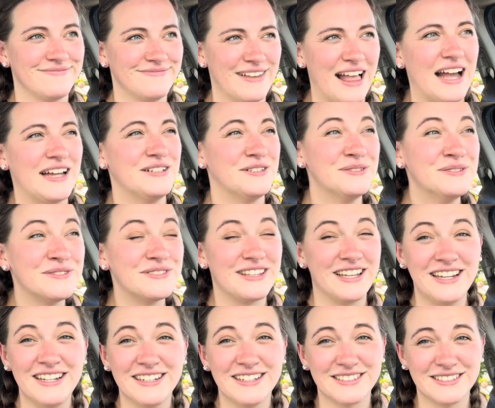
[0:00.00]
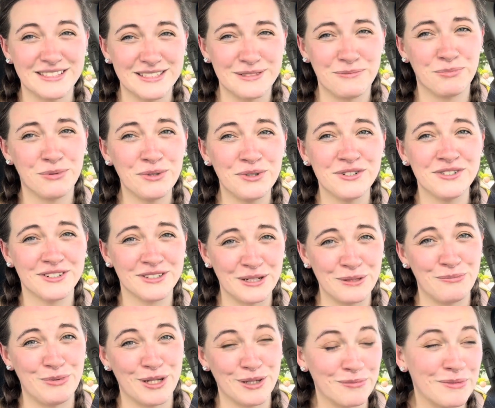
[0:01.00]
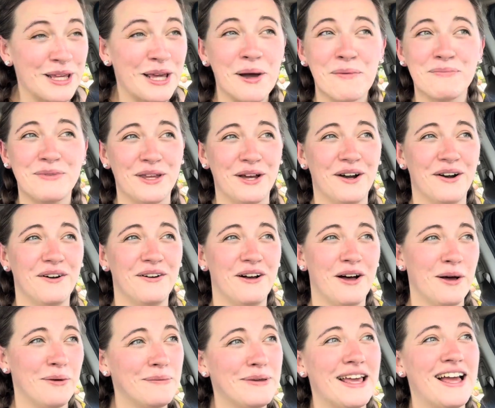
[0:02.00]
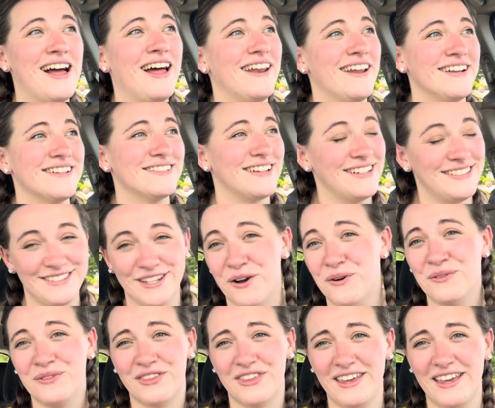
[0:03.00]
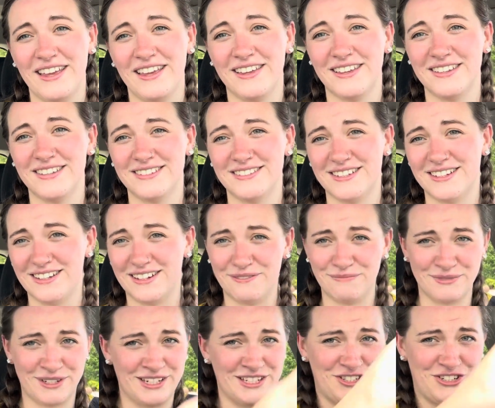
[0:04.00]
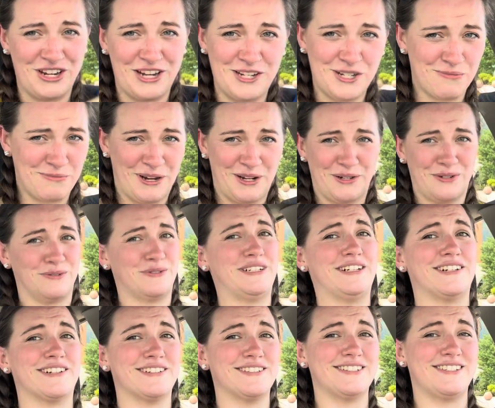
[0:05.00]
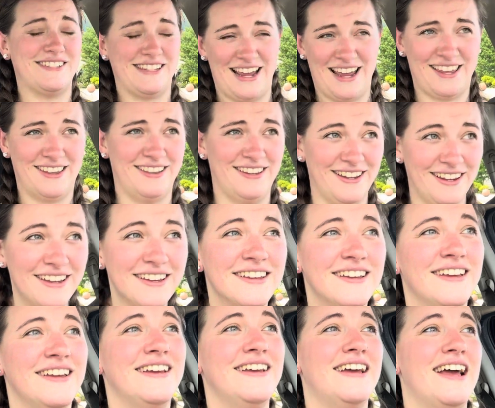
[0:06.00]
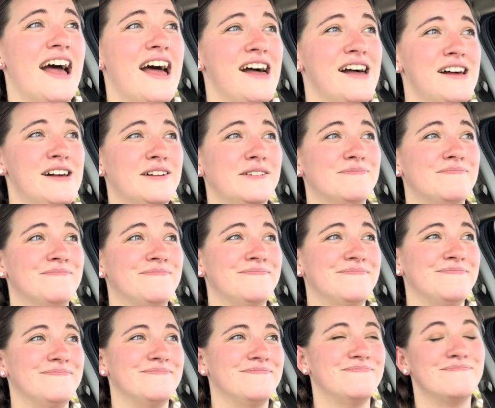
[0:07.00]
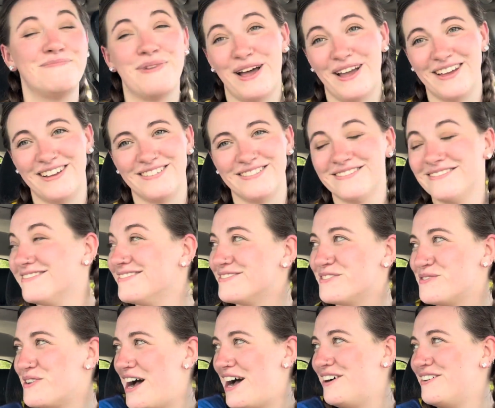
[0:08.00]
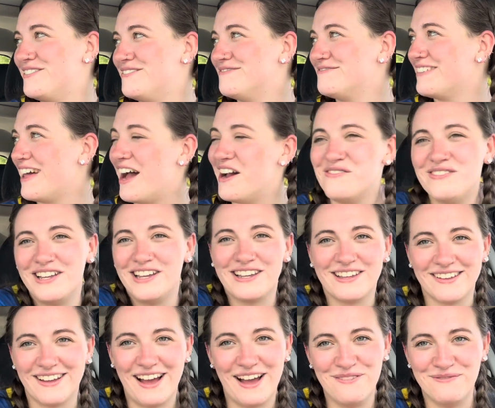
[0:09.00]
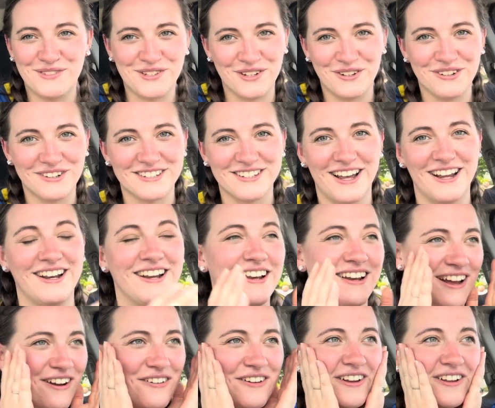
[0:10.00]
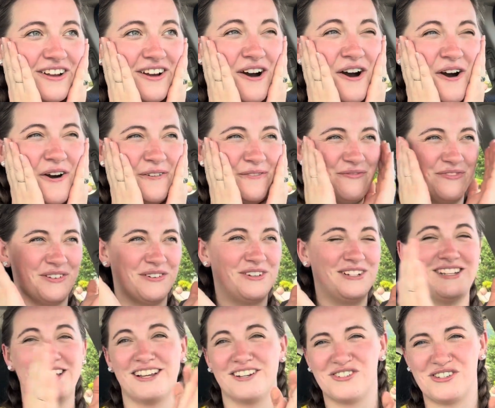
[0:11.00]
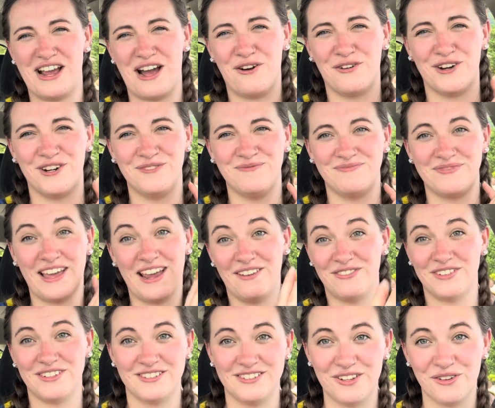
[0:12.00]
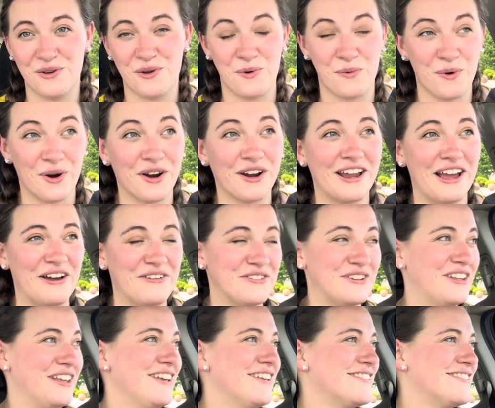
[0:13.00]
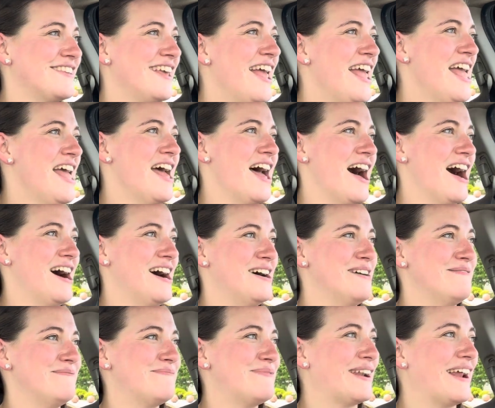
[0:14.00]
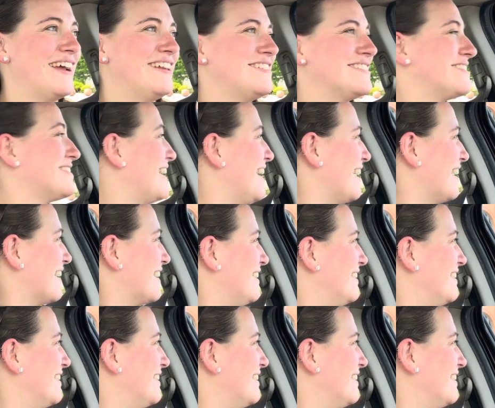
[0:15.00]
I don't think that the Brewers are going to pick me up though. I'll be honest. I don't think that I'm going to change my career, sadly. Um, but Wow. I'm like, I'm so excited. I want to go home. I want to take a shower. I have to still go to work after this. Um, but I just like,